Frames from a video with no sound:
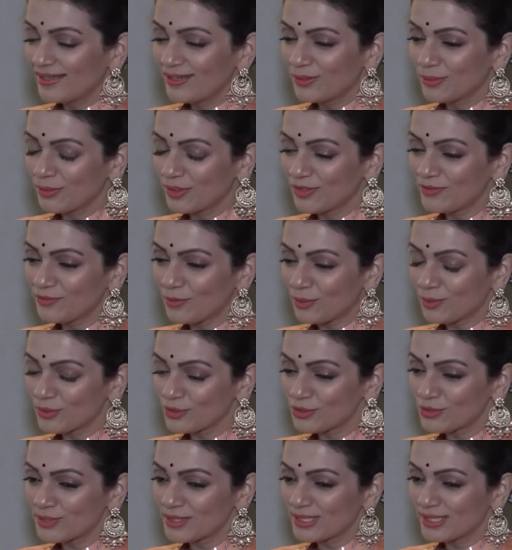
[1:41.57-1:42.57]
Looking
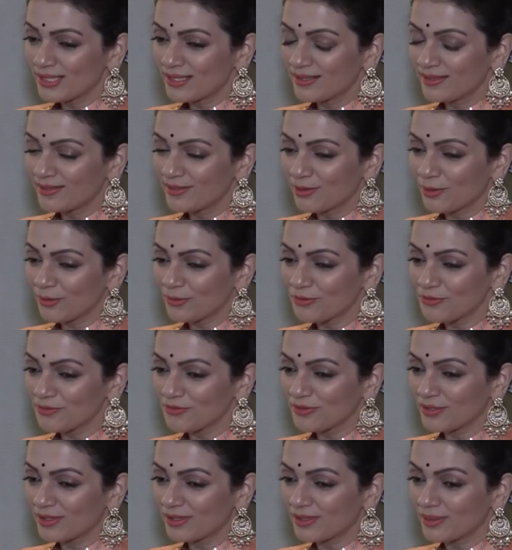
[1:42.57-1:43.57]
forward to seeing a lot of
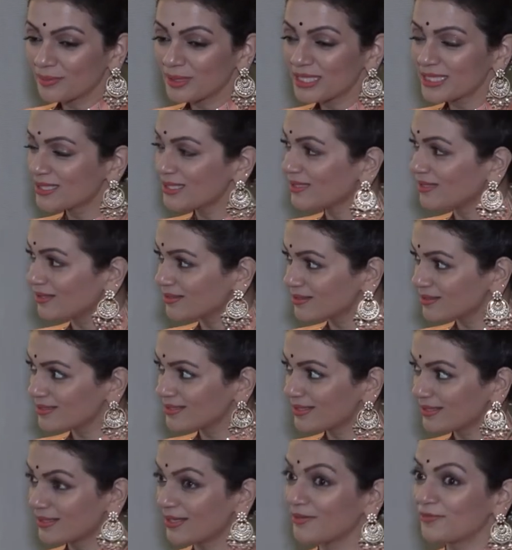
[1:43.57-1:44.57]
amazing
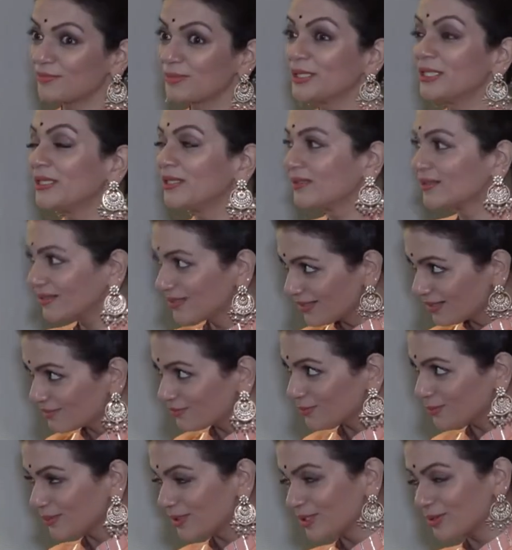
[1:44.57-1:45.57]
dancers that I've been
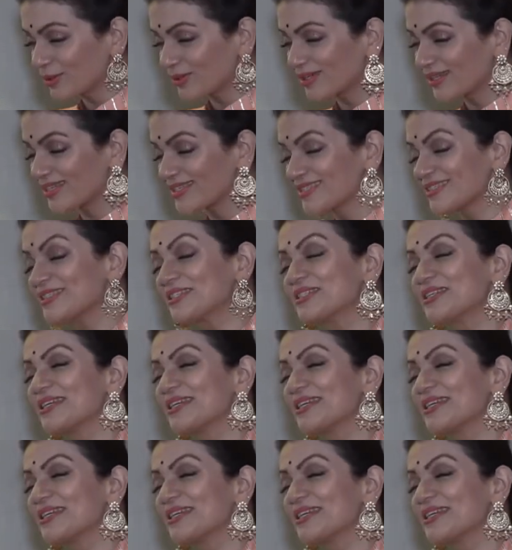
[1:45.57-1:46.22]
hearing from the organizers.